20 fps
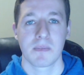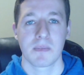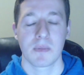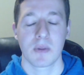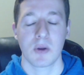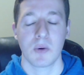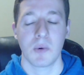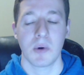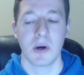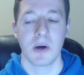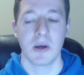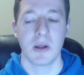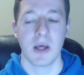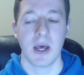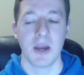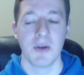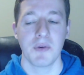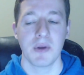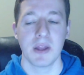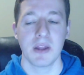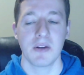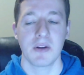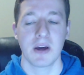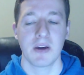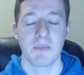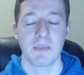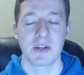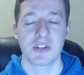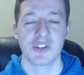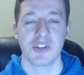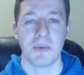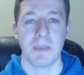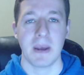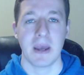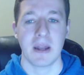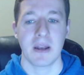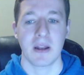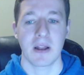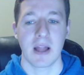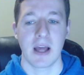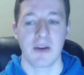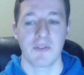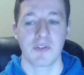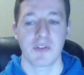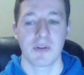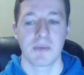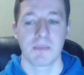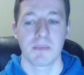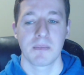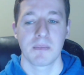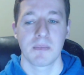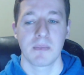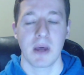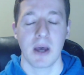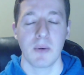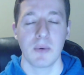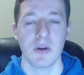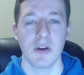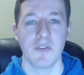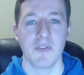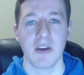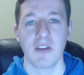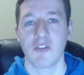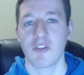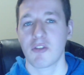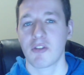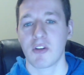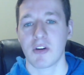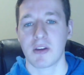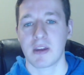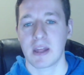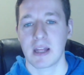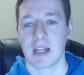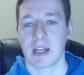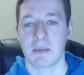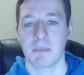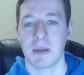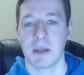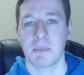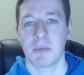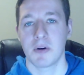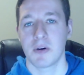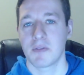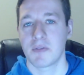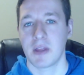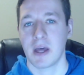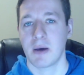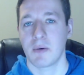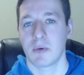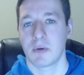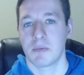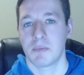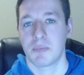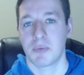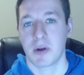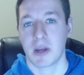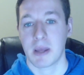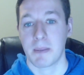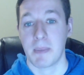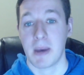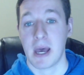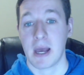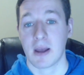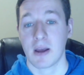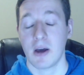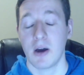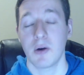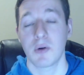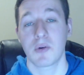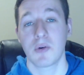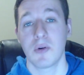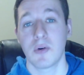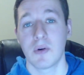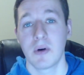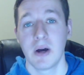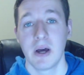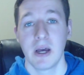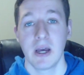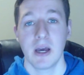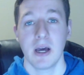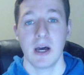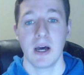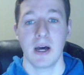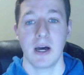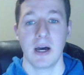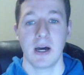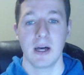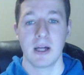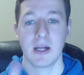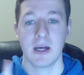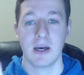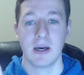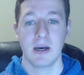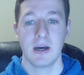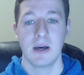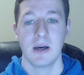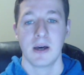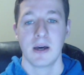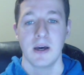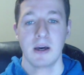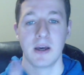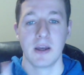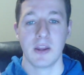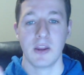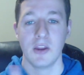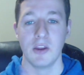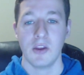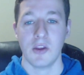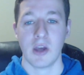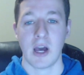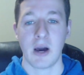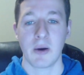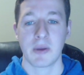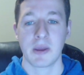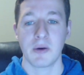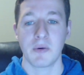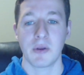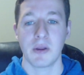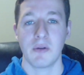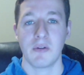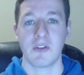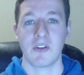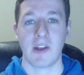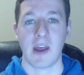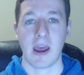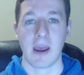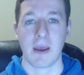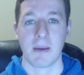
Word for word: well, I really don't have much humanity left. I wonder if I just start killing people, if that would bring it back. Oh, cool. Uh, I'll kill you today.